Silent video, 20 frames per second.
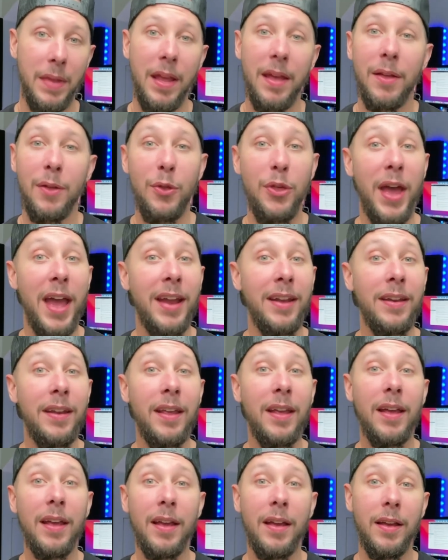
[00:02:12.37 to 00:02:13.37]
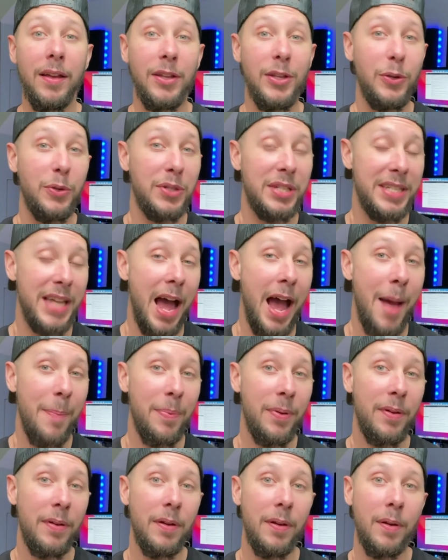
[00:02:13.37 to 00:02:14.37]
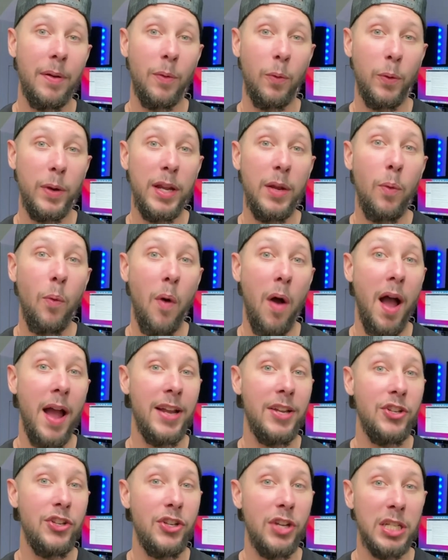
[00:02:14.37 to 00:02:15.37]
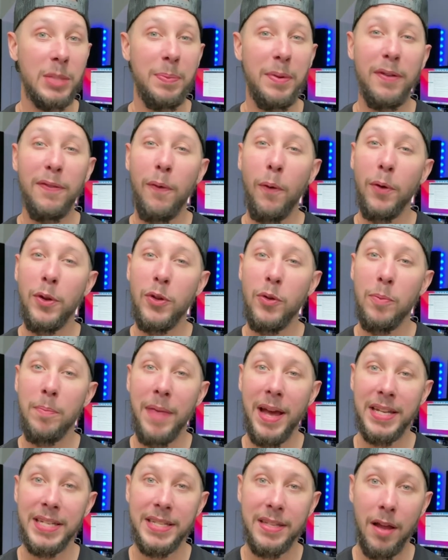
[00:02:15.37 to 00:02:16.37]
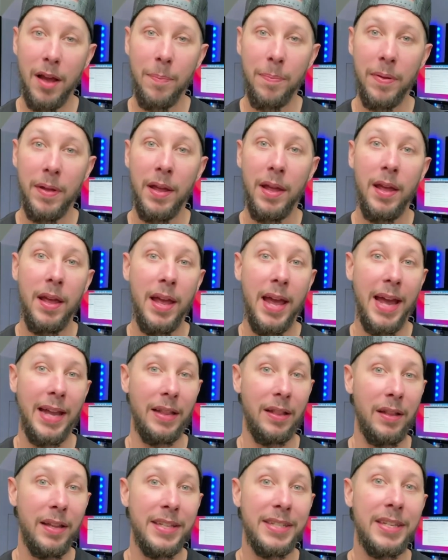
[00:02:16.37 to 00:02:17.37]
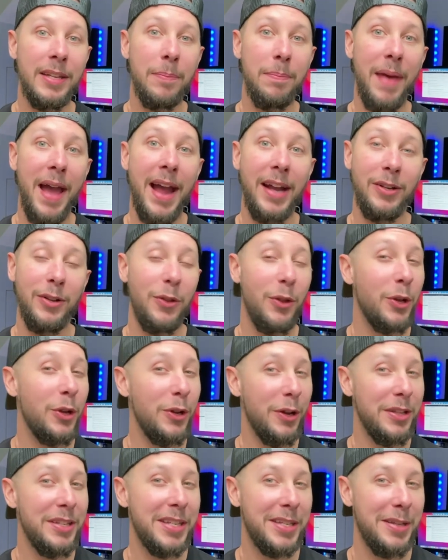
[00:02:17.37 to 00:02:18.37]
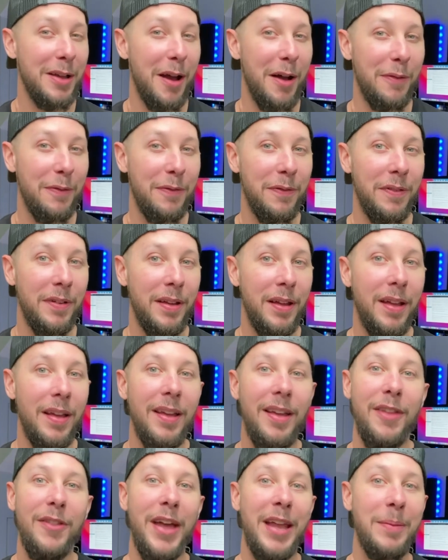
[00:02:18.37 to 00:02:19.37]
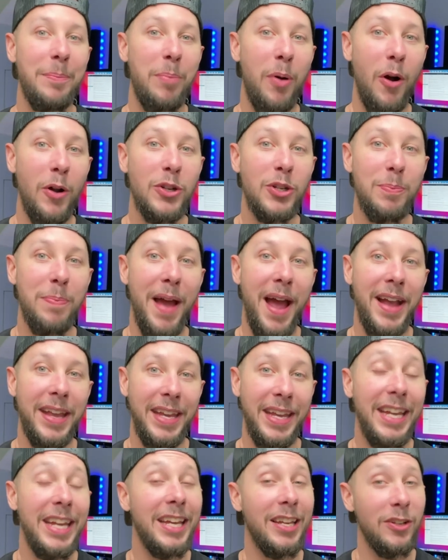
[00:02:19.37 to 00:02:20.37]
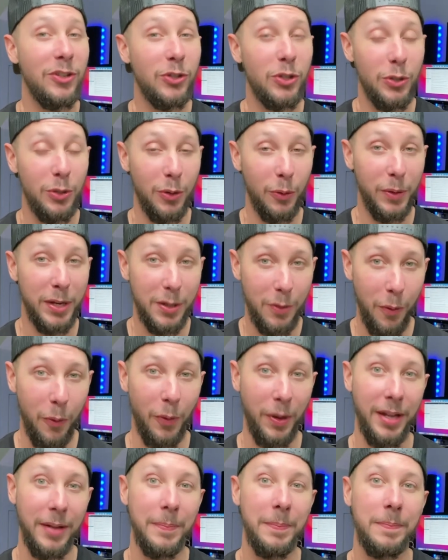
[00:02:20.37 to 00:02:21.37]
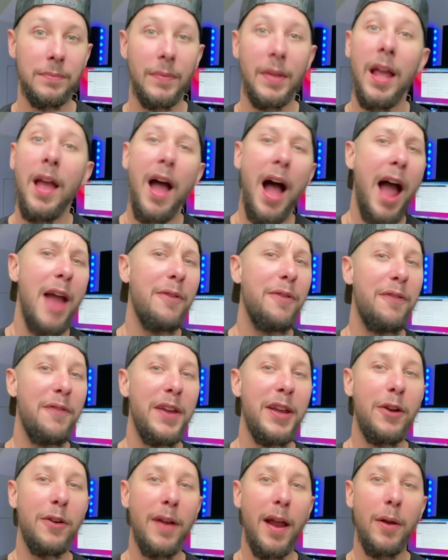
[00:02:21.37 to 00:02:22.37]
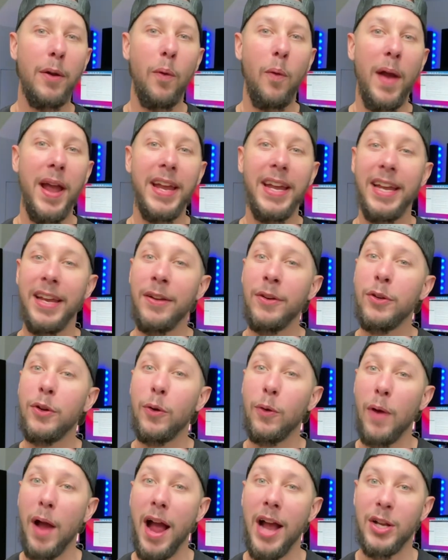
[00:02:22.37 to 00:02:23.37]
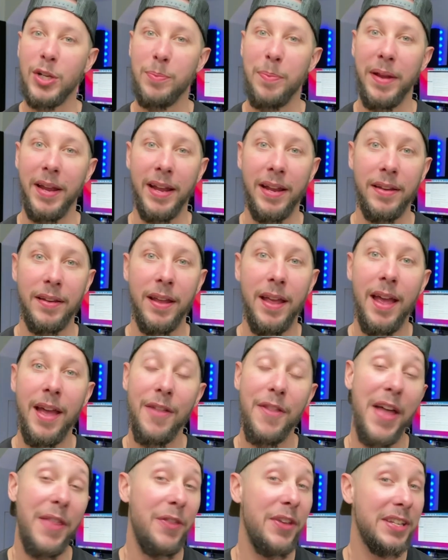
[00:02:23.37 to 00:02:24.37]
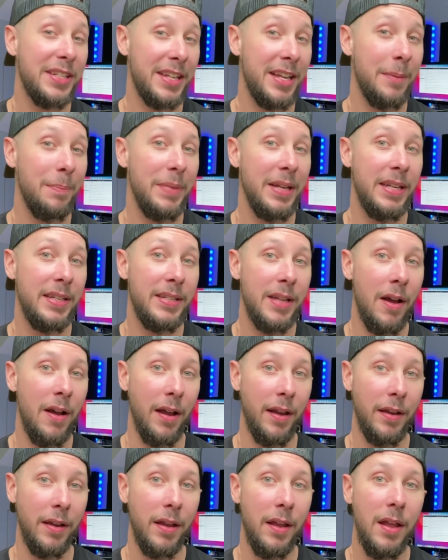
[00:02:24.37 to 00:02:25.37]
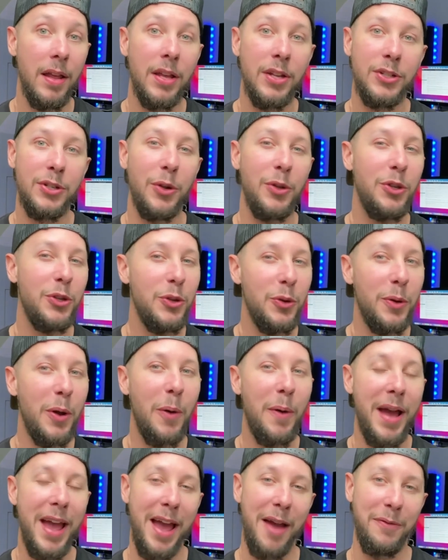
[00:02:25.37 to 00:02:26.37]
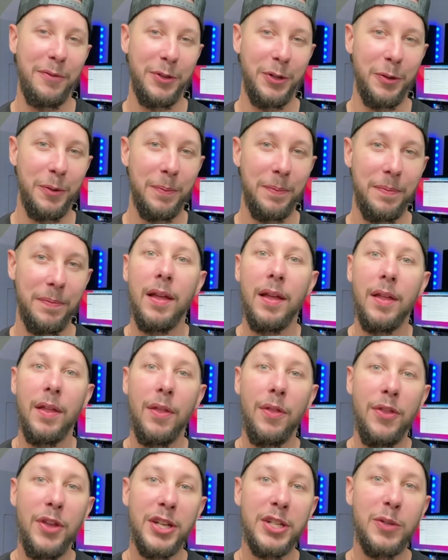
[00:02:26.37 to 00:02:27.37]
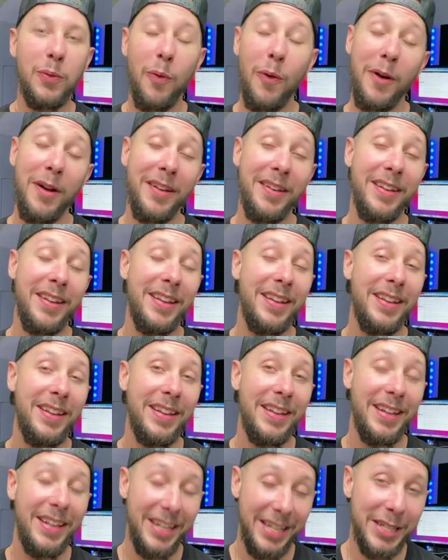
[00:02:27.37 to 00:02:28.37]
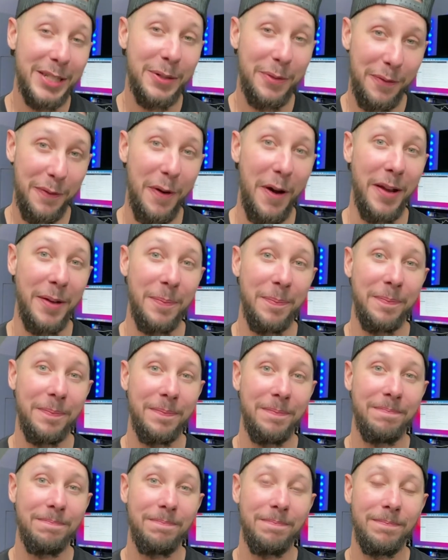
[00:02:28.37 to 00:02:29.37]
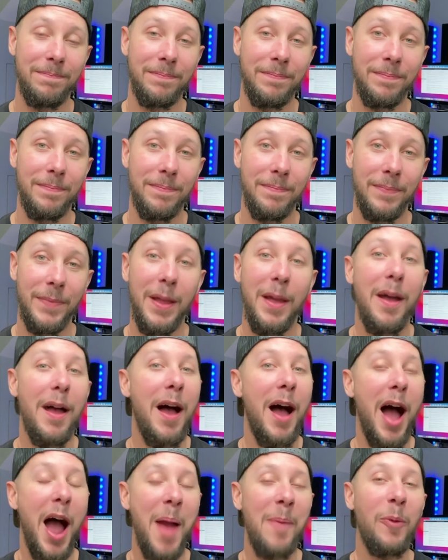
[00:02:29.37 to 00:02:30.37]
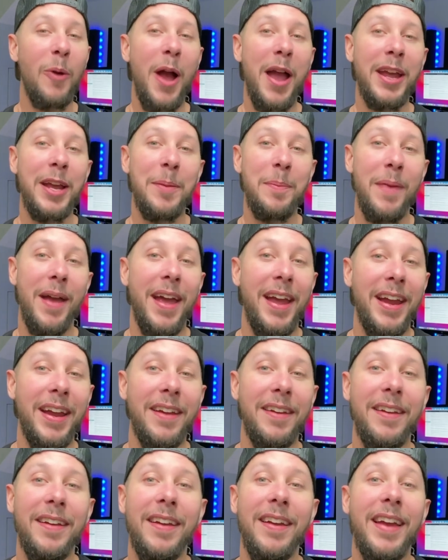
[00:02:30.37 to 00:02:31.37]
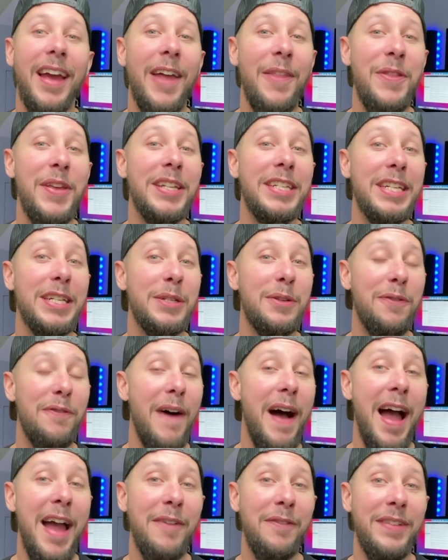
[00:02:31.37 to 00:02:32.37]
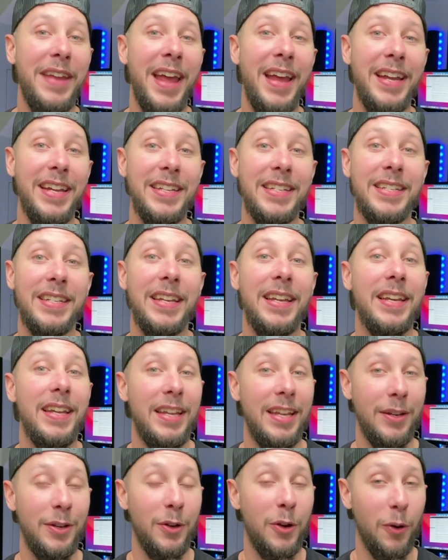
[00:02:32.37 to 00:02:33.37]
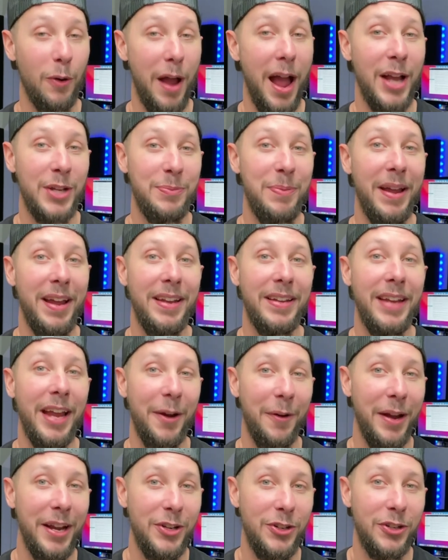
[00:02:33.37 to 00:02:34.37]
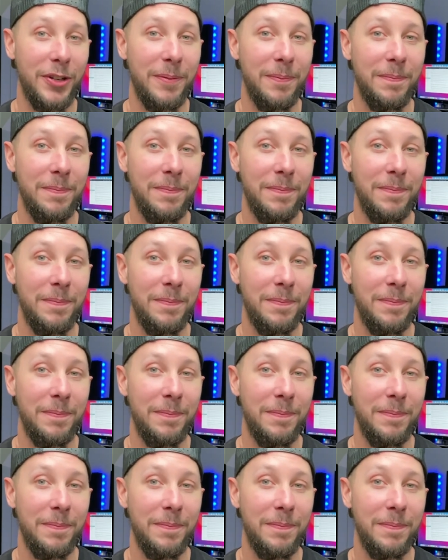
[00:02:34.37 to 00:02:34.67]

Then you stop, rewind just before you messed up, and listen back to the good stuff, then punch back into the recording. I figured out a way in GarageBand that this can be done, so you don't have to. This one is fun. I'm Ryan May, and this is 5 Days in GarageBand Narration.